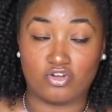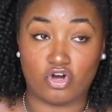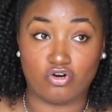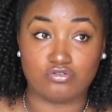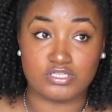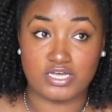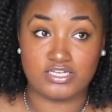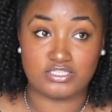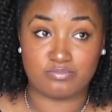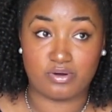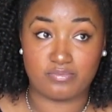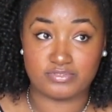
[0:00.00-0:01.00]
The whole time
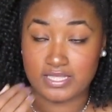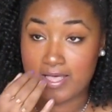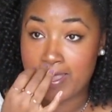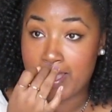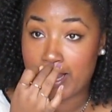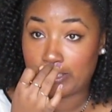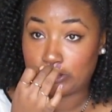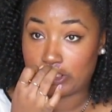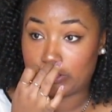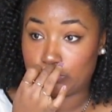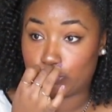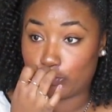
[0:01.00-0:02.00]
this boy was
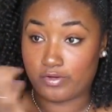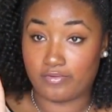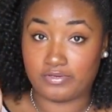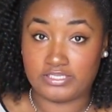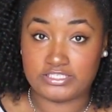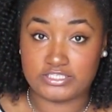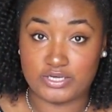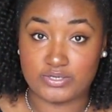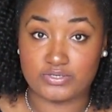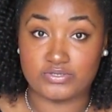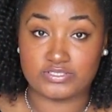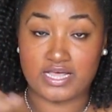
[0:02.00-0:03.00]
trying to thrill with these
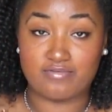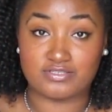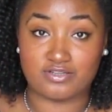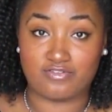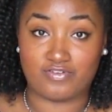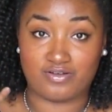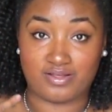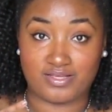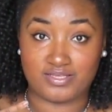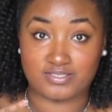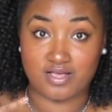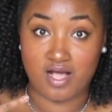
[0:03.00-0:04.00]
girls, I was on the phone like
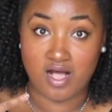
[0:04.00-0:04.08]
this.